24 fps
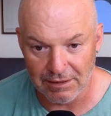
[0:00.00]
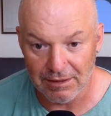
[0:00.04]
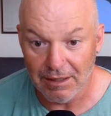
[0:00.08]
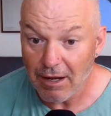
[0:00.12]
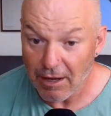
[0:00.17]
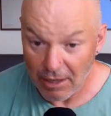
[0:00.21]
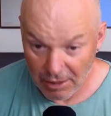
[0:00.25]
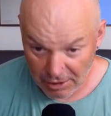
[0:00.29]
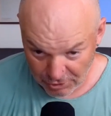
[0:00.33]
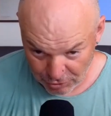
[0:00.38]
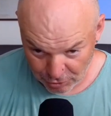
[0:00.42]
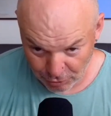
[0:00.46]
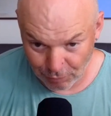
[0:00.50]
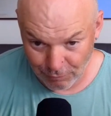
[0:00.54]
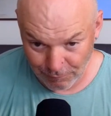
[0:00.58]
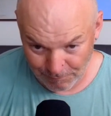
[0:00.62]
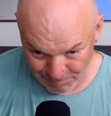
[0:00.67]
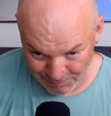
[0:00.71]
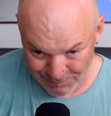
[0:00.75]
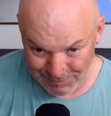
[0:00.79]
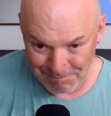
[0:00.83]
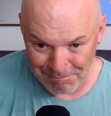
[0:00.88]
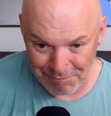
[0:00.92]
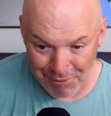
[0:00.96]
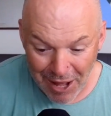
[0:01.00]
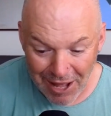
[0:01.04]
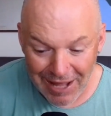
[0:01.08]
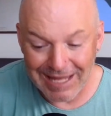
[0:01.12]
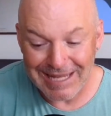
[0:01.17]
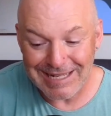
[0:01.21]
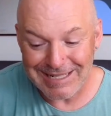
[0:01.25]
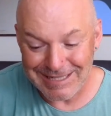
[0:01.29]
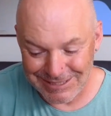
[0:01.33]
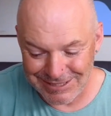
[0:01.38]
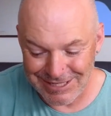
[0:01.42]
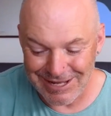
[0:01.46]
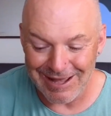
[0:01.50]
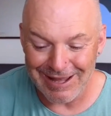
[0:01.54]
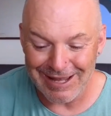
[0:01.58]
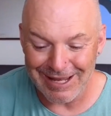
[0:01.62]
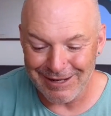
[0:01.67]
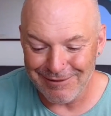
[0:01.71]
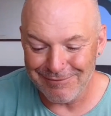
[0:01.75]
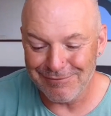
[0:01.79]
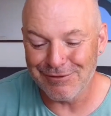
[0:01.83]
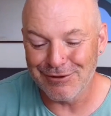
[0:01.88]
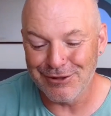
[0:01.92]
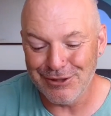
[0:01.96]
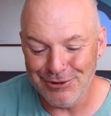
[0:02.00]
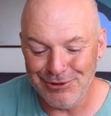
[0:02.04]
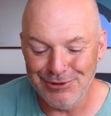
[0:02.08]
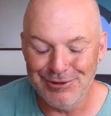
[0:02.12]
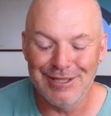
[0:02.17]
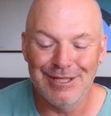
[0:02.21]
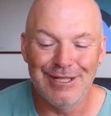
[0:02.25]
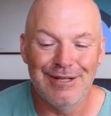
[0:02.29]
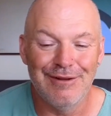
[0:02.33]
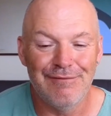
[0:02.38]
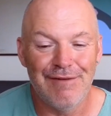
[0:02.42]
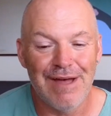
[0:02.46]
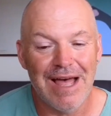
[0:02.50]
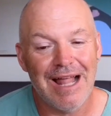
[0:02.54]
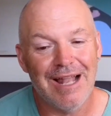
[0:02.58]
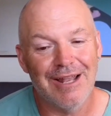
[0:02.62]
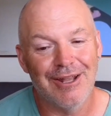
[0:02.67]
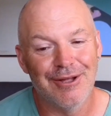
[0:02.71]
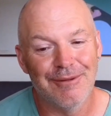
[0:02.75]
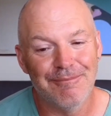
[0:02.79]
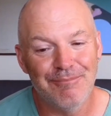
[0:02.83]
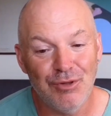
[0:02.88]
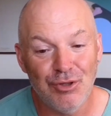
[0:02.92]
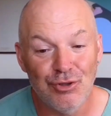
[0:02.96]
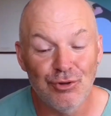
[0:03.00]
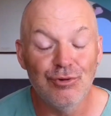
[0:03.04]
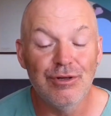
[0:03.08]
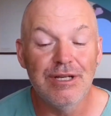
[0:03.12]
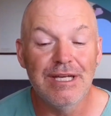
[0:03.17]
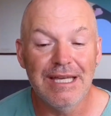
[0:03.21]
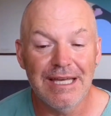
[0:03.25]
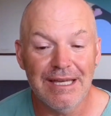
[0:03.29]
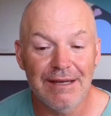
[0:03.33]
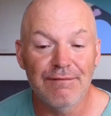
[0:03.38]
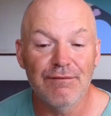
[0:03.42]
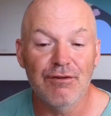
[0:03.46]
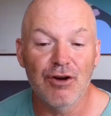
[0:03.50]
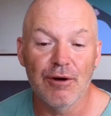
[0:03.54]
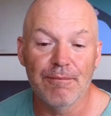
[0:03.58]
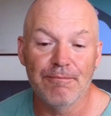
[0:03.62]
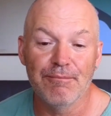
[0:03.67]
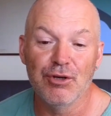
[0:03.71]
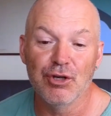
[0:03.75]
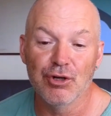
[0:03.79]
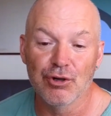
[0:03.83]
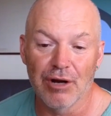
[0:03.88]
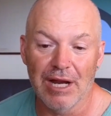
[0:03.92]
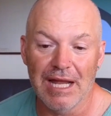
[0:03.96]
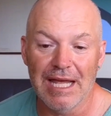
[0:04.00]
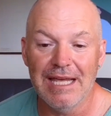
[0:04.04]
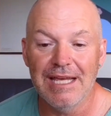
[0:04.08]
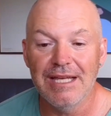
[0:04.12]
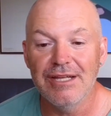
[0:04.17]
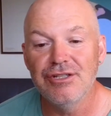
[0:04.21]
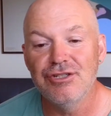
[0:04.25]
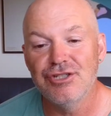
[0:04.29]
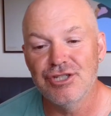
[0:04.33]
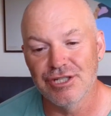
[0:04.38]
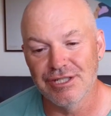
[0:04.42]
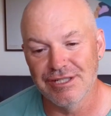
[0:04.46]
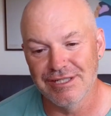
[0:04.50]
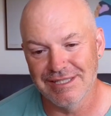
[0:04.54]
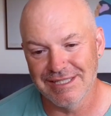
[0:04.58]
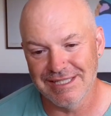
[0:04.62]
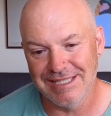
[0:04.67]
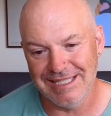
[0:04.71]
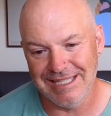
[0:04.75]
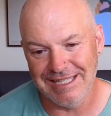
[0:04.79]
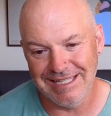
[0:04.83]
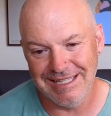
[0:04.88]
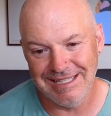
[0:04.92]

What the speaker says: Mm-hmm. So by design for you to develop, you give up your agency,